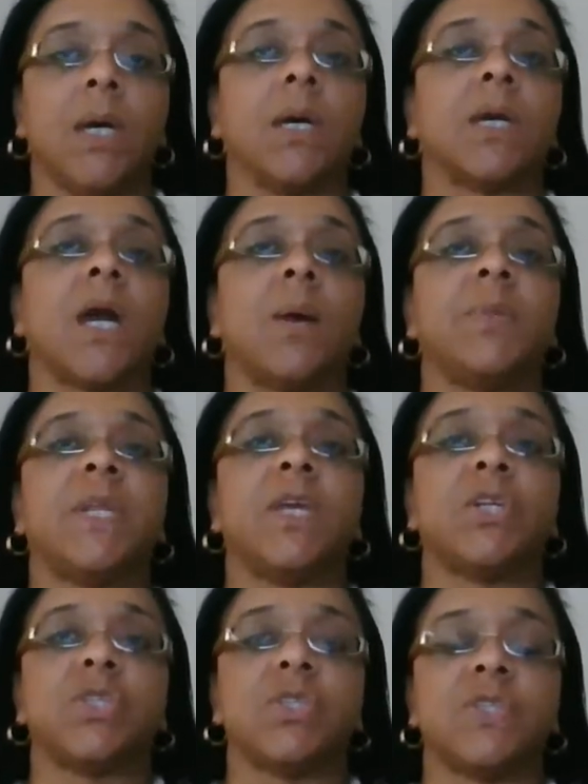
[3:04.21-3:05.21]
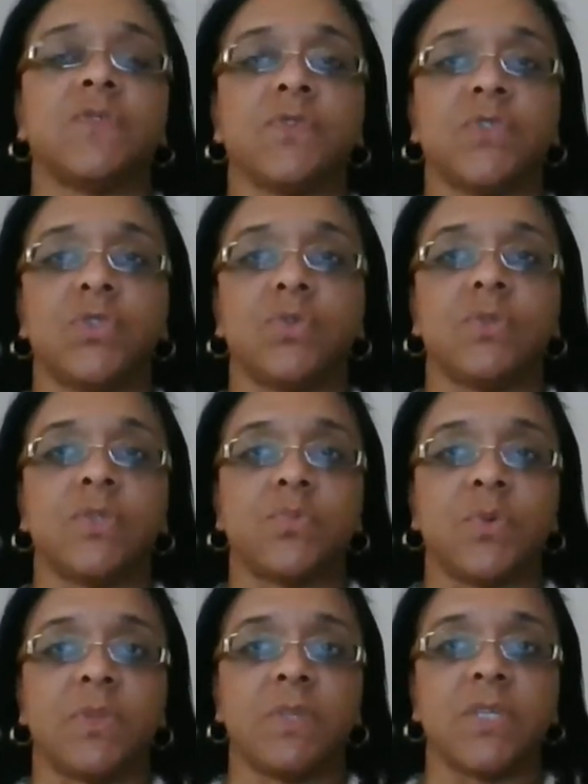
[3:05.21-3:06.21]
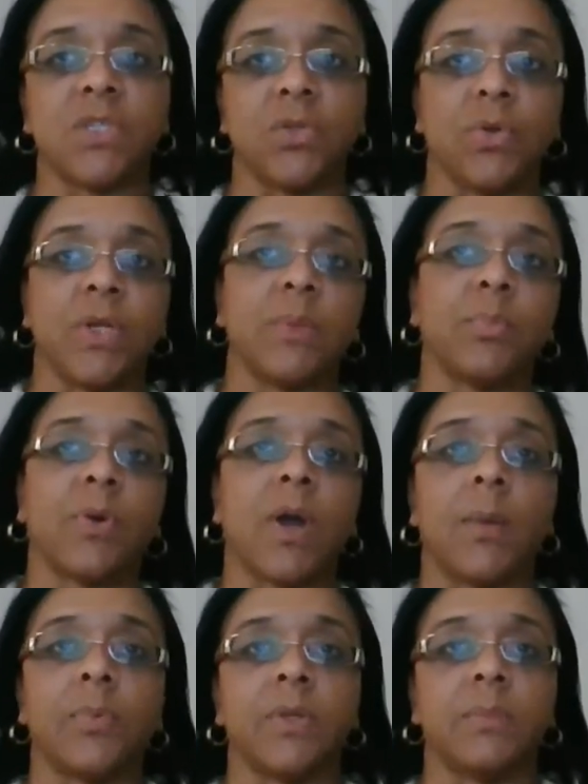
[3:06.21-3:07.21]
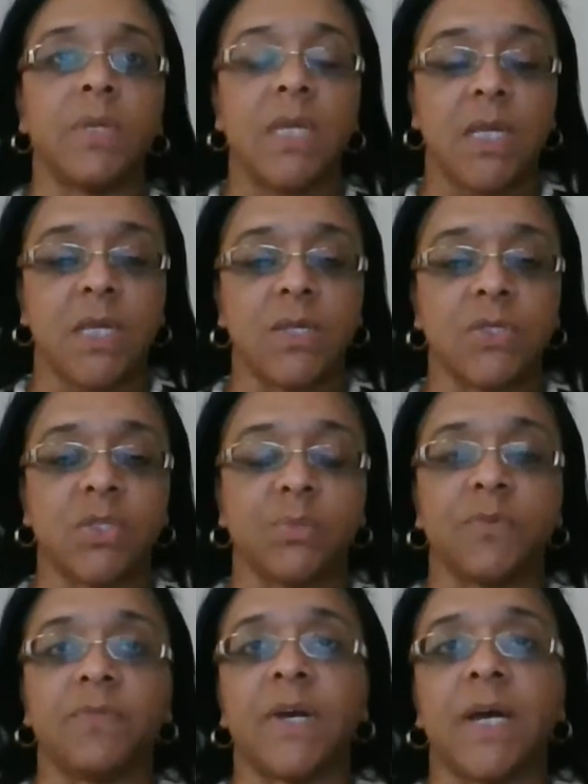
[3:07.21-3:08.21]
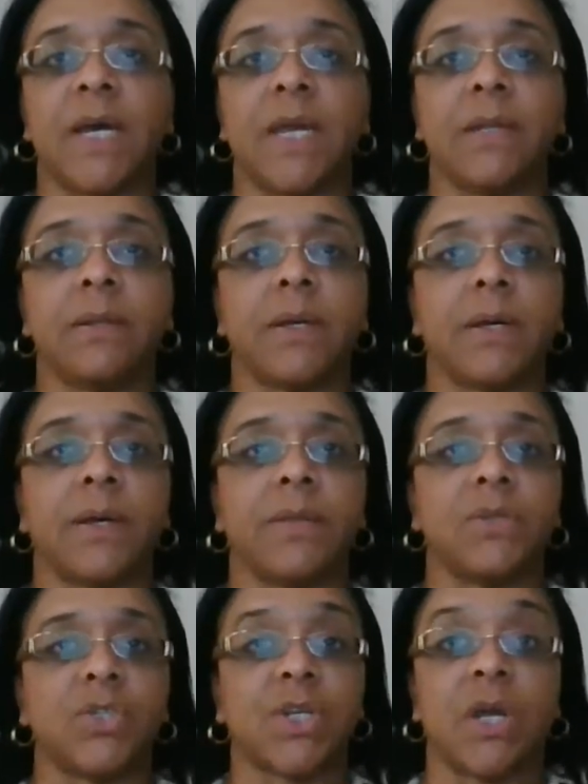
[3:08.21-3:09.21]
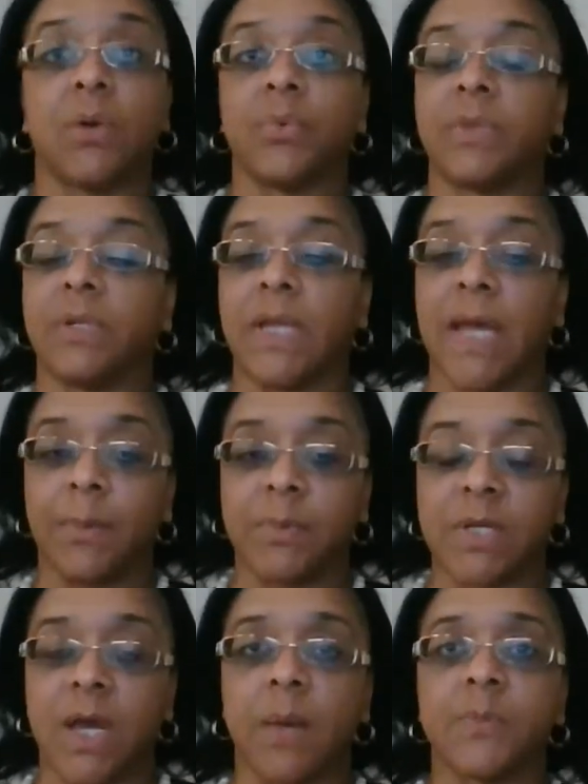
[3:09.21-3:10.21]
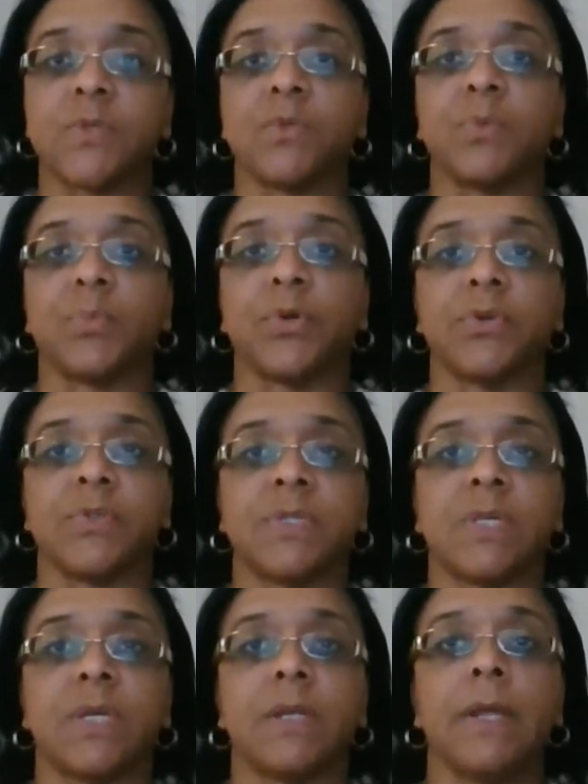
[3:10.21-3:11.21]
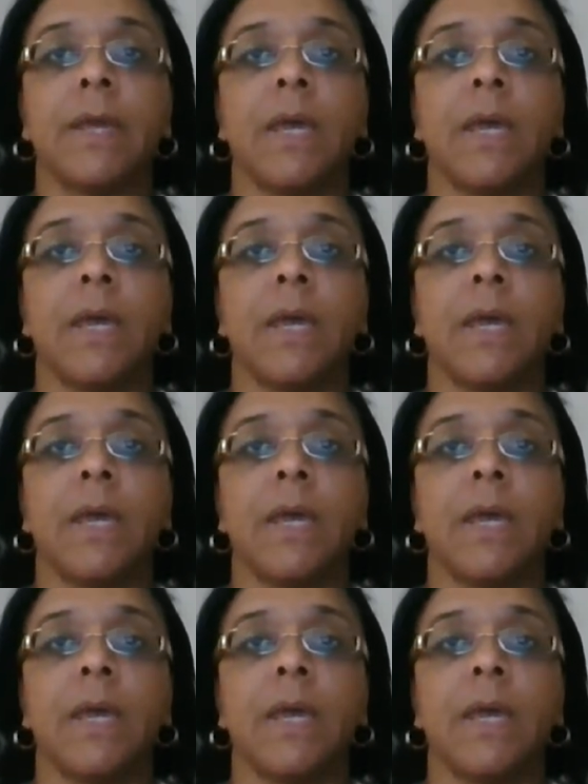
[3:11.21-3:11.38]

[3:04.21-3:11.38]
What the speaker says: Accommodations for students with this learning problem is to provide the child with a laptop so the person